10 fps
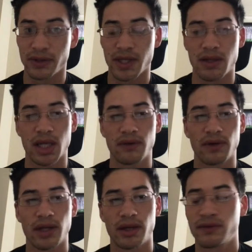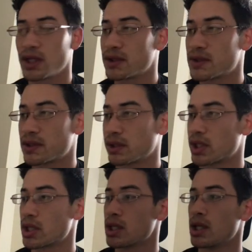I think, for a lot of kids to
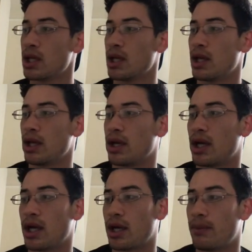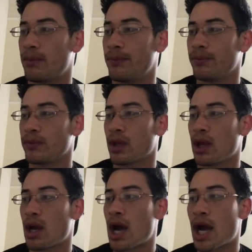learn.
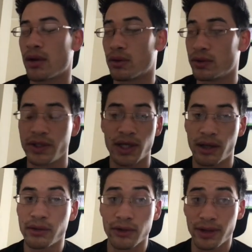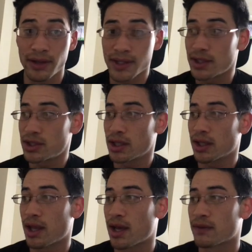I only got good at
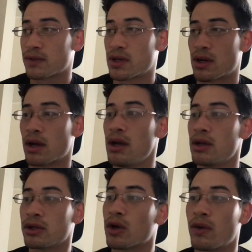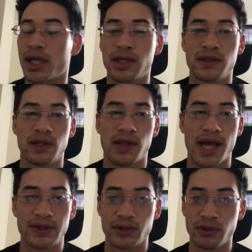teaching after going into
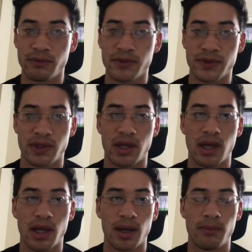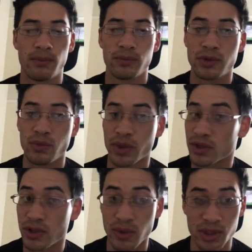classrooms with
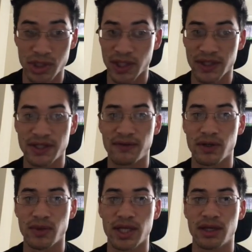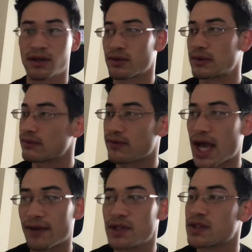200 kids every week,
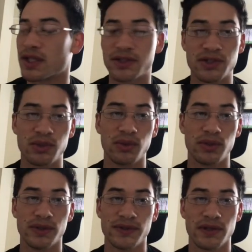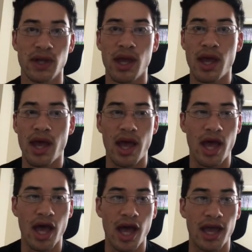5 to 6 schools.
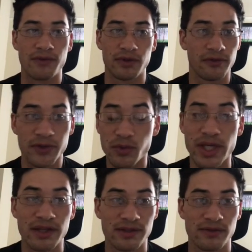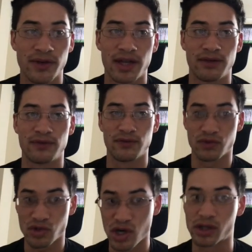After a few weeks of kind of
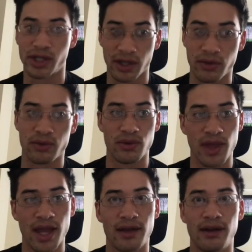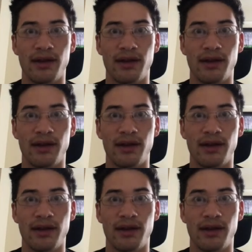struggling through that,